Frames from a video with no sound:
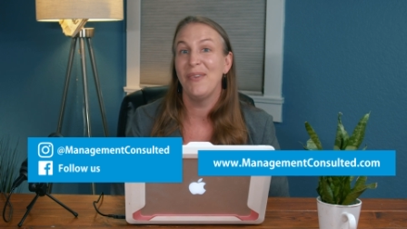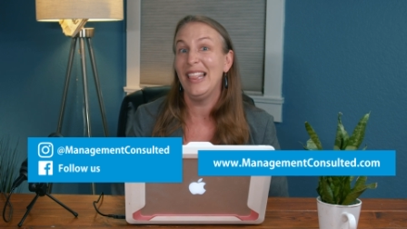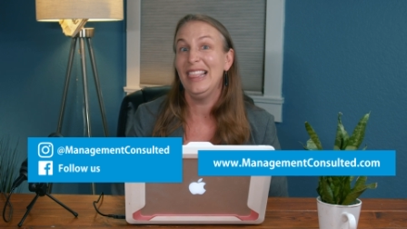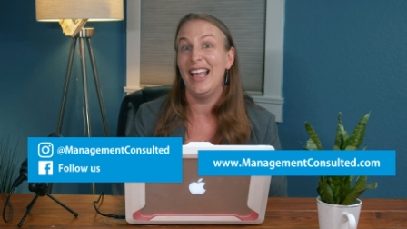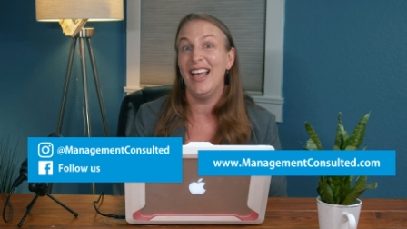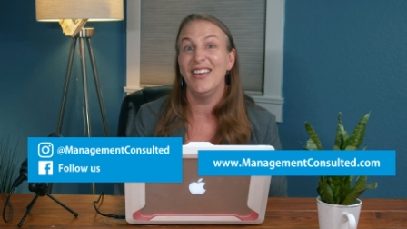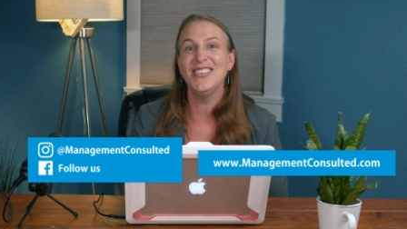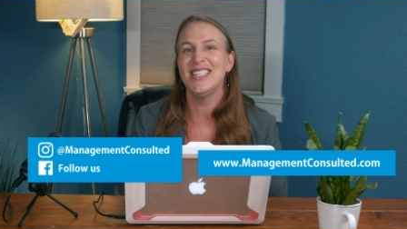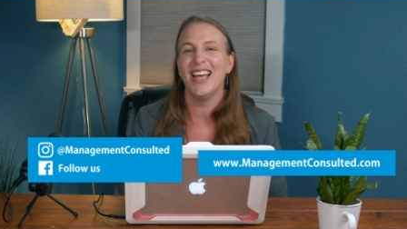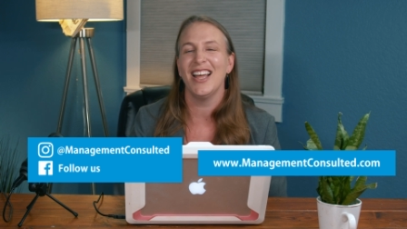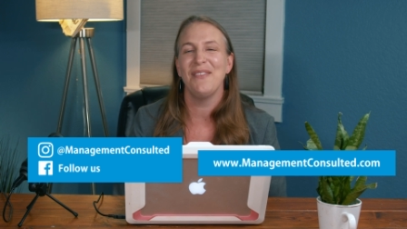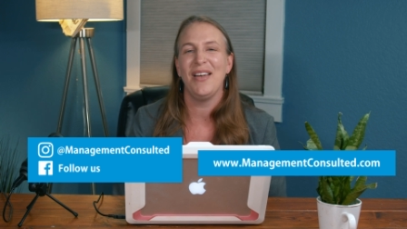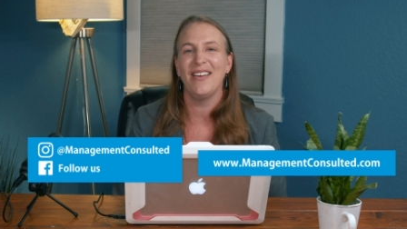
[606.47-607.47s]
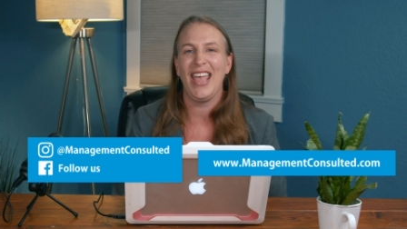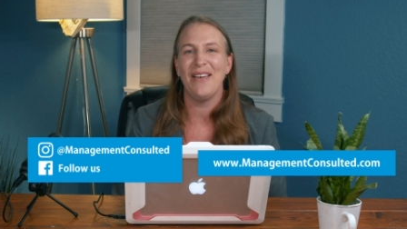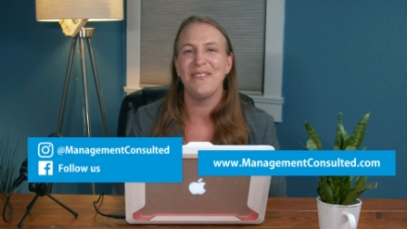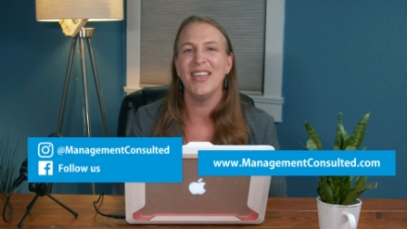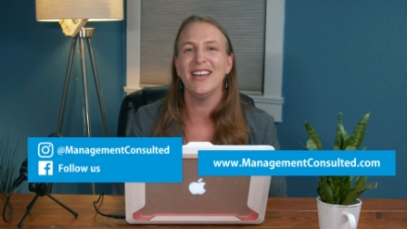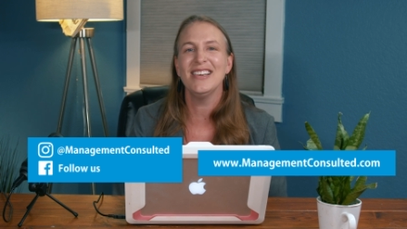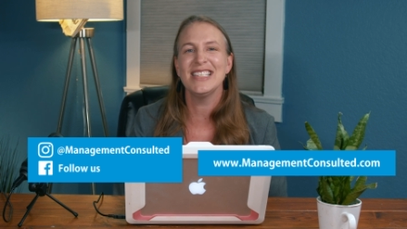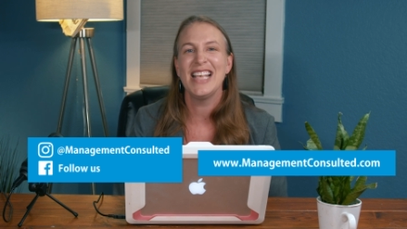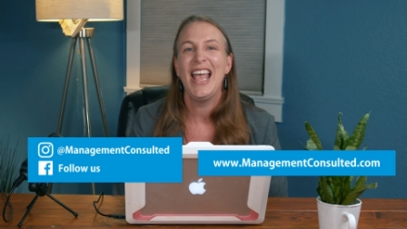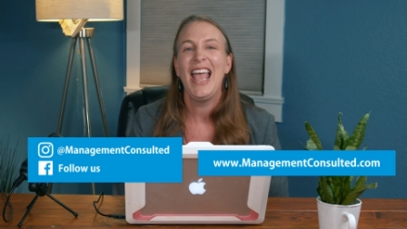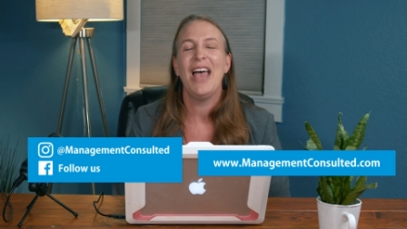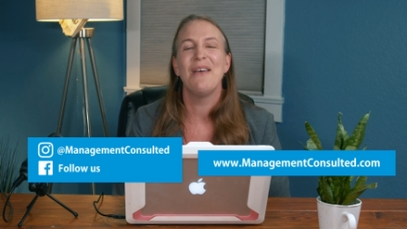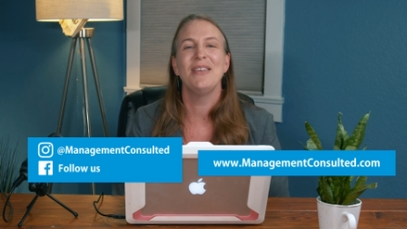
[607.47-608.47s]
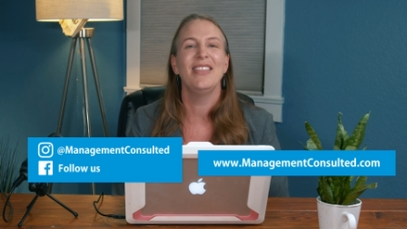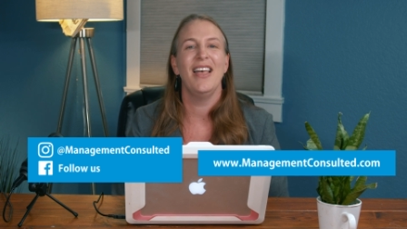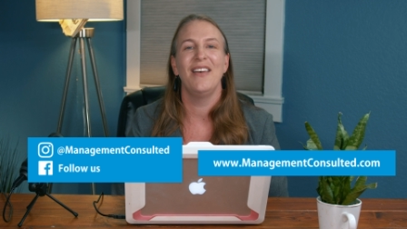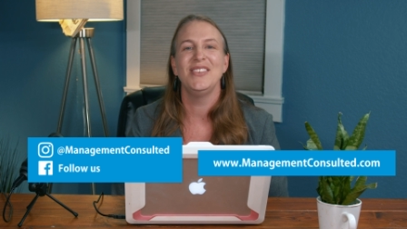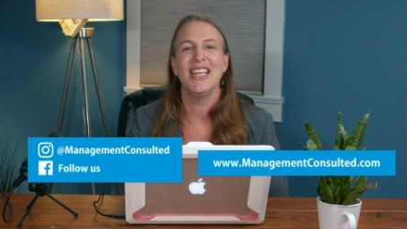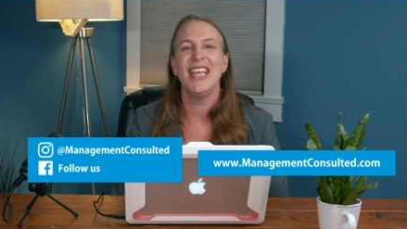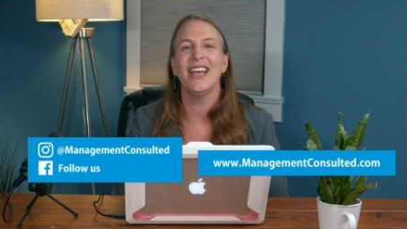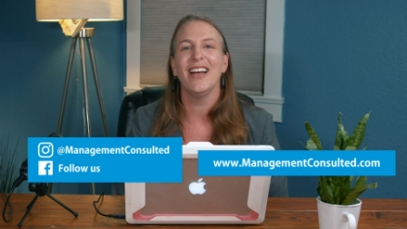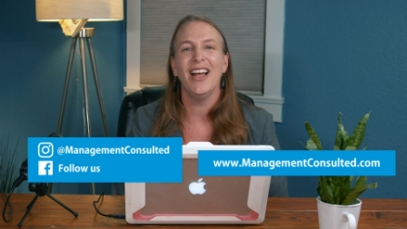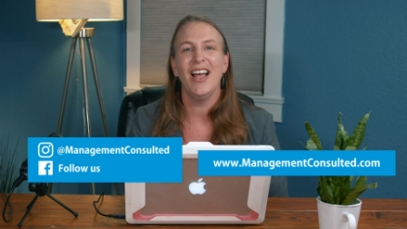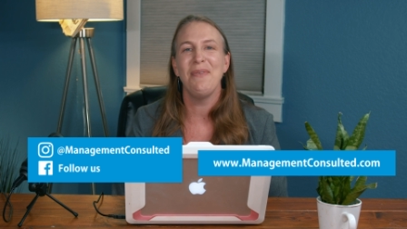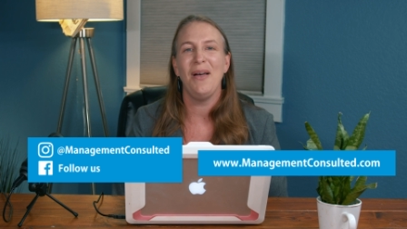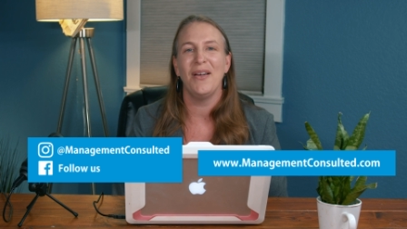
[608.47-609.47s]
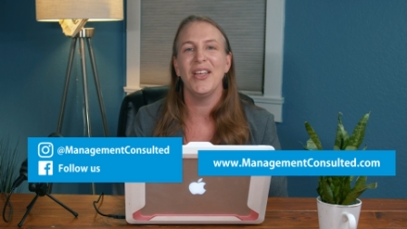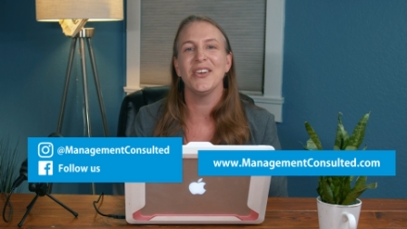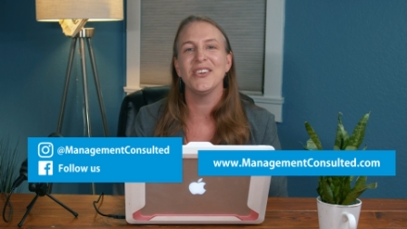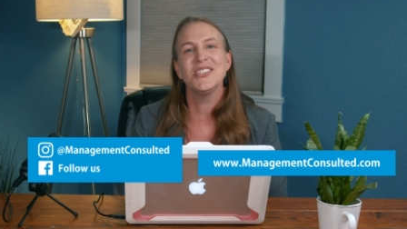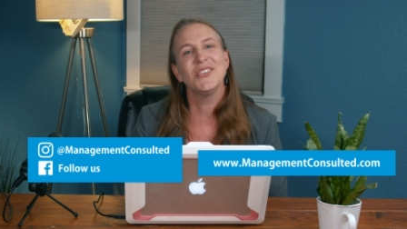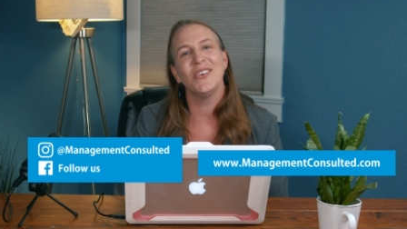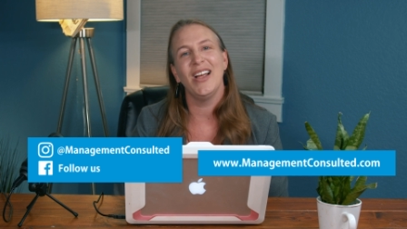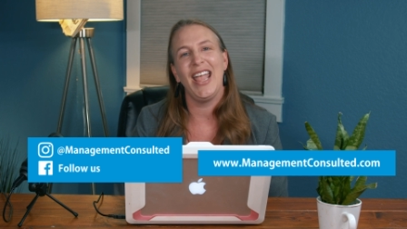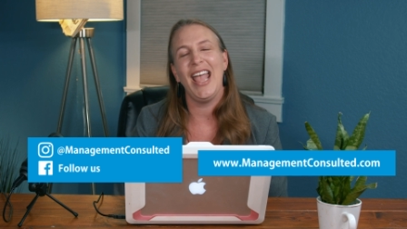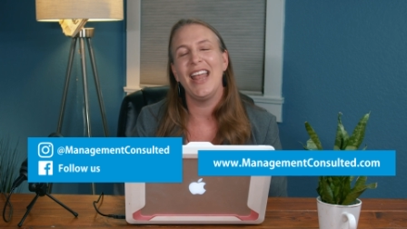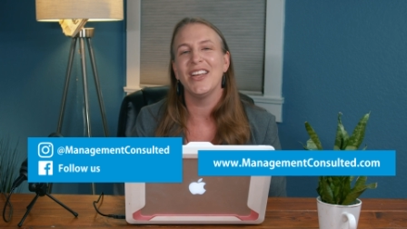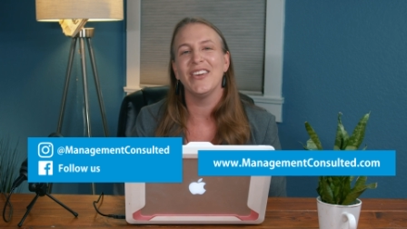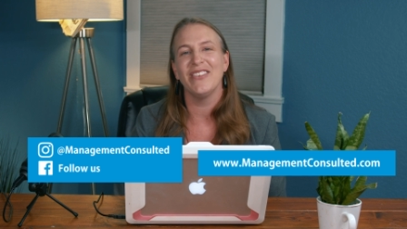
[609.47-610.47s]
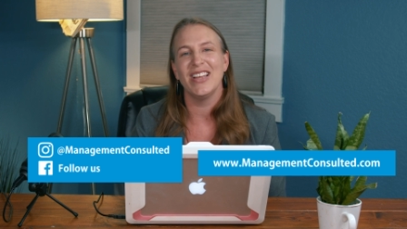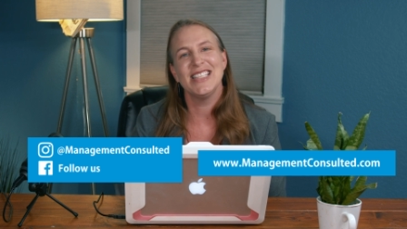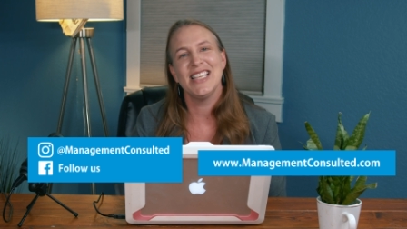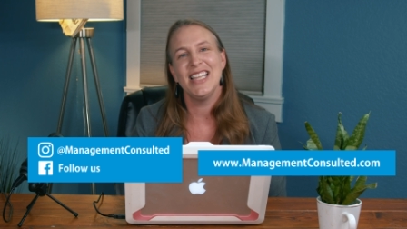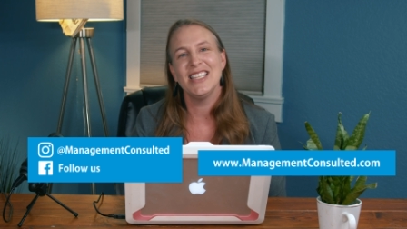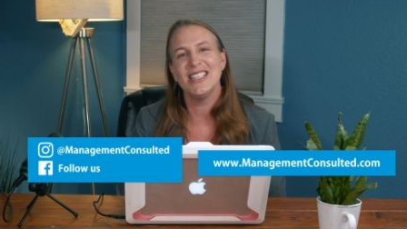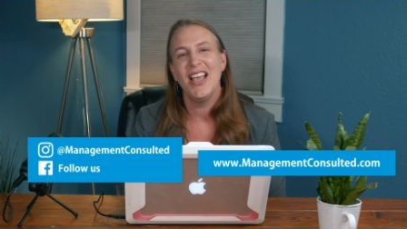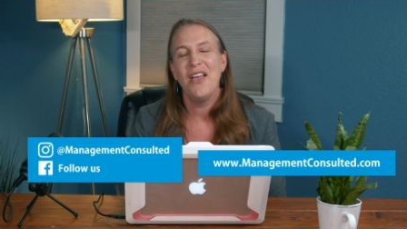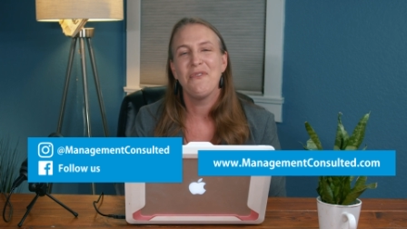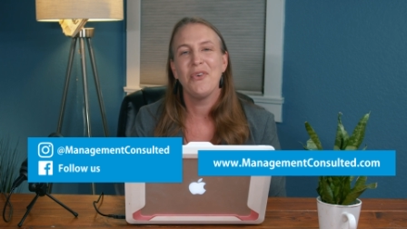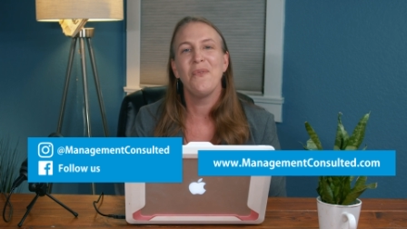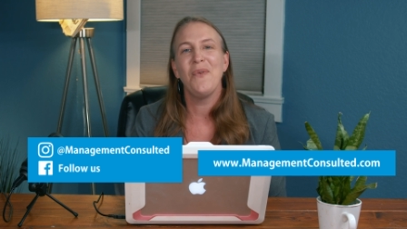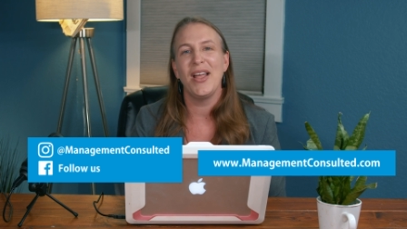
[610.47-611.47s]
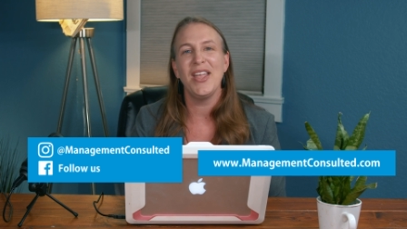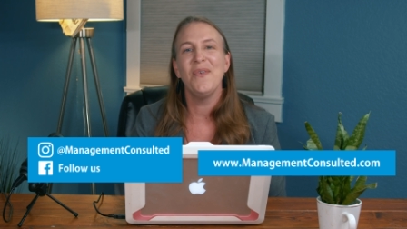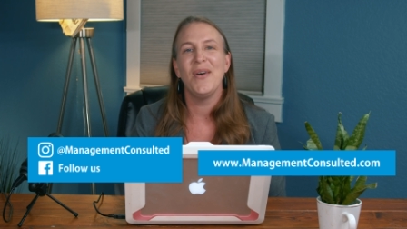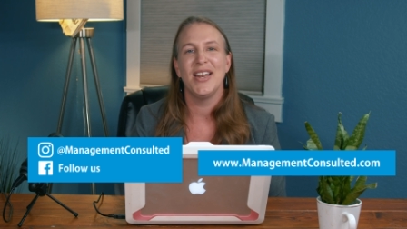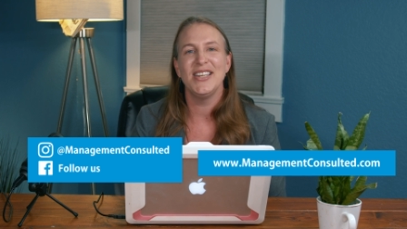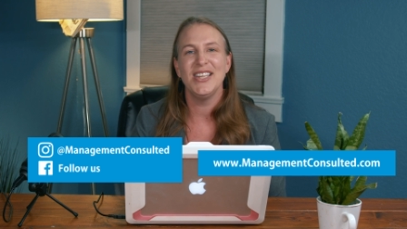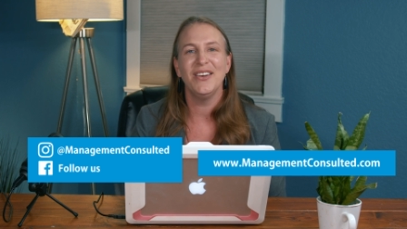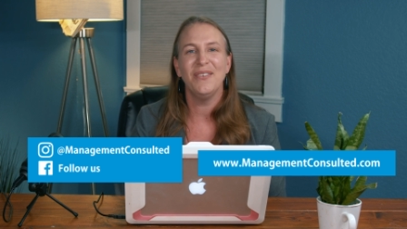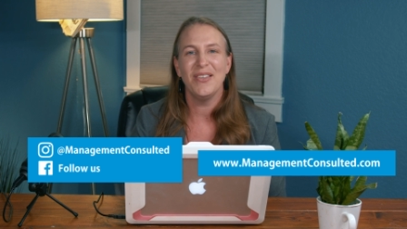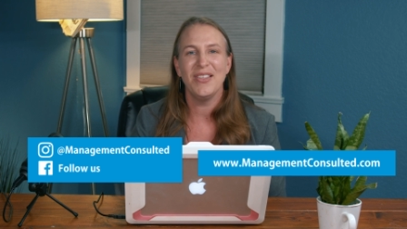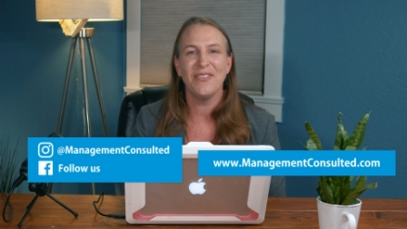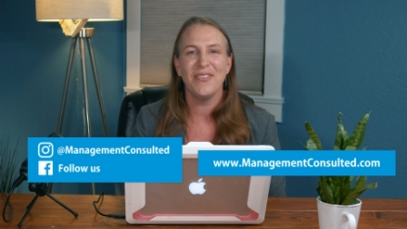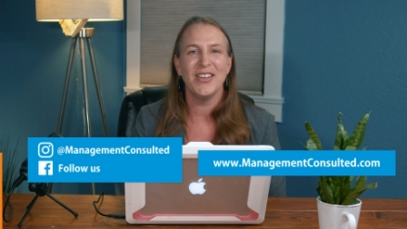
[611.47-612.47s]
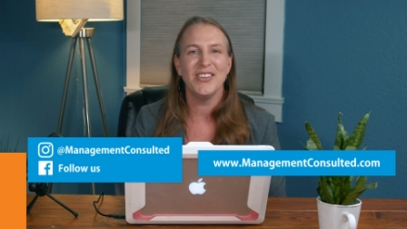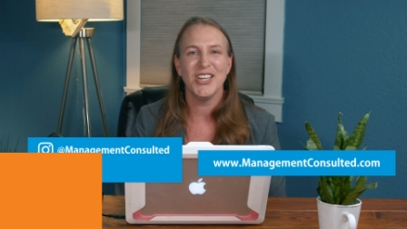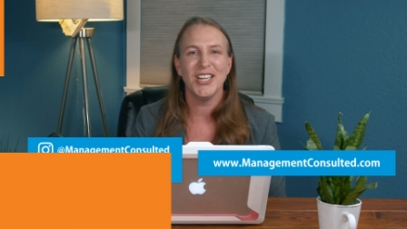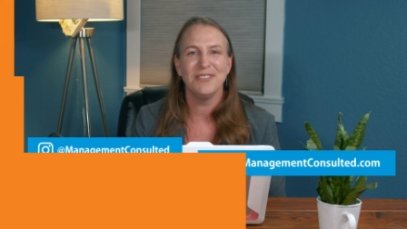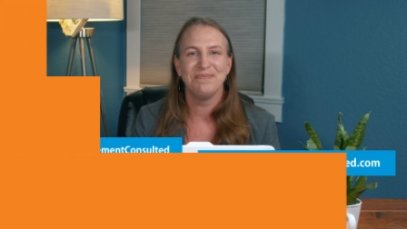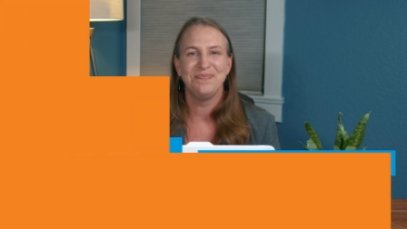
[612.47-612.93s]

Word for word: We'd love to talk about gap years, and we'd love to hear about your story and your reasons for what you want to do with your future.